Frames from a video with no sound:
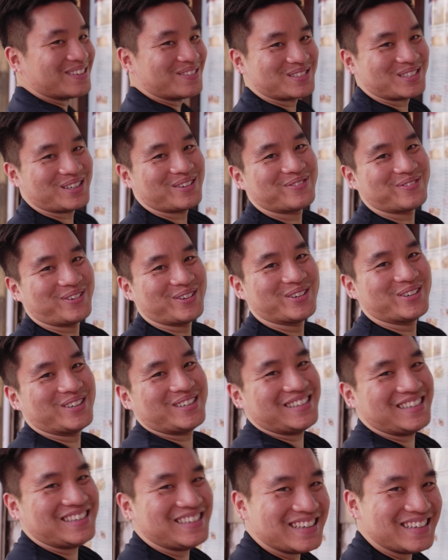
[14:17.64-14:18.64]
I'm so full.
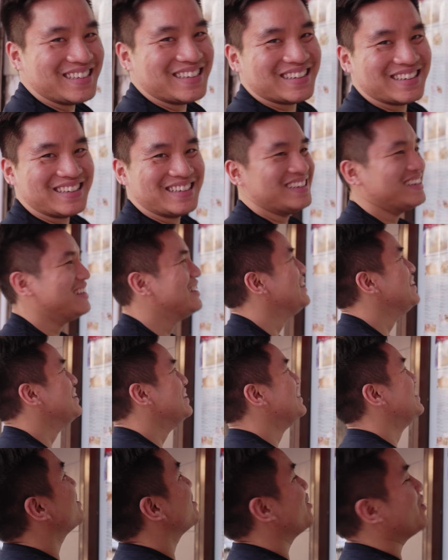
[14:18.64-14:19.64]

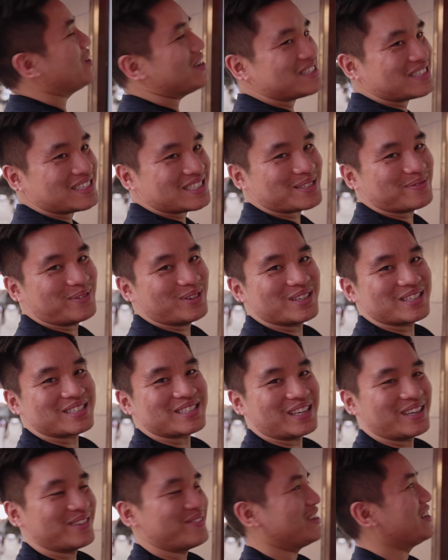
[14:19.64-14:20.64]
Why is the smallest
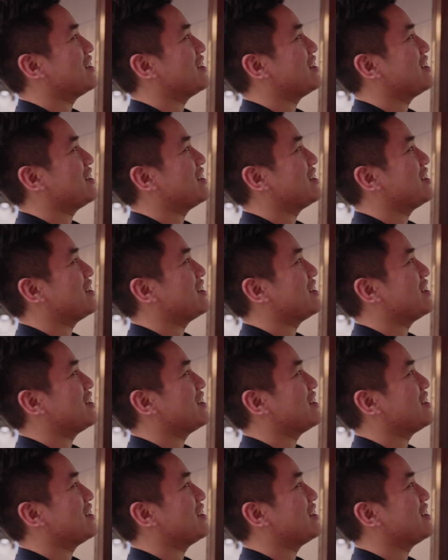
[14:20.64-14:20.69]
serving